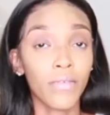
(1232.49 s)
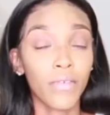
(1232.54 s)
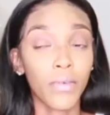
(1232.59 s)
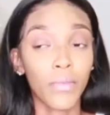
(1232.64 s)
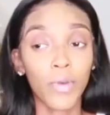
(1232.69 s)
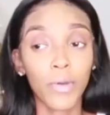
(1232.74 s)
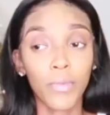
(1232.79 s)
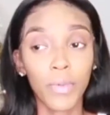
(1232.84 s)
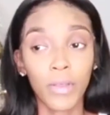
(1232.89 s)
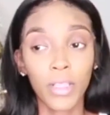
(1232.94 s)
and
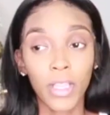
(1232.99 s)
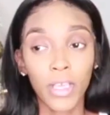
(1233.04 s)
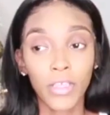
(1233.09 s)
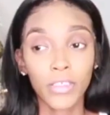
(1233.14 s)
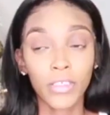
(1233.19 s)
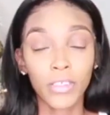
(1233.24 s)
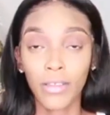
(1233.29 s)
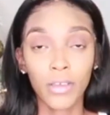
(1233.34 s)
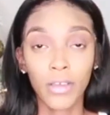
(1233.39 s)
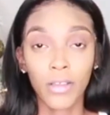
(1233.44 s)
put my
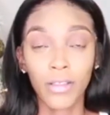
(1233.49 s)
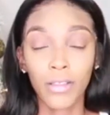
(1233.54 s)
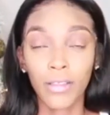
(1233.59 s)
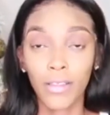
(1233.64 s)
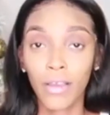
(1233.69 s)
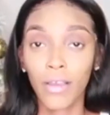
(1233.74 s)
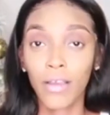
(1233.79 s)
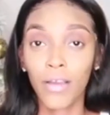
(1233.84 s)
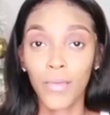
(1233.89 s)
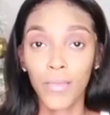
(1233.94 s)
lashes on and
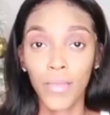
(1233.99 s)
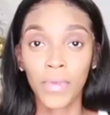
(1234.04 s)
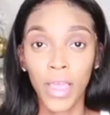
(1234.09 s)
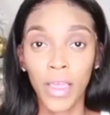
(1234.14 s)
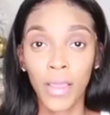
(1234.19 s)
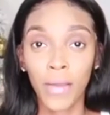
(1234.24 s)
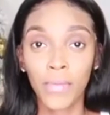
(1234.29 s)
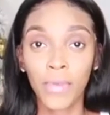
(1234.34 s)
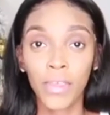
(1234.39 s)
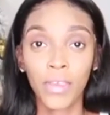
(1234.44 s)
then come
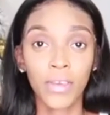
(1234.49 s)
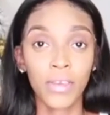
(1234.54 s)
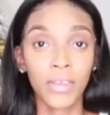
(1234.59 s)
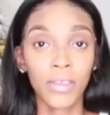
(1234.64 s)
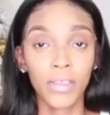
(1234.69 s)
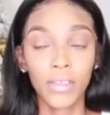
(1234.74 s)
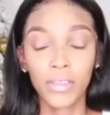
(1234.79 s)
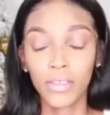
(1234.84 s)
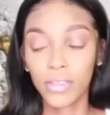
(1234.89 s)
back because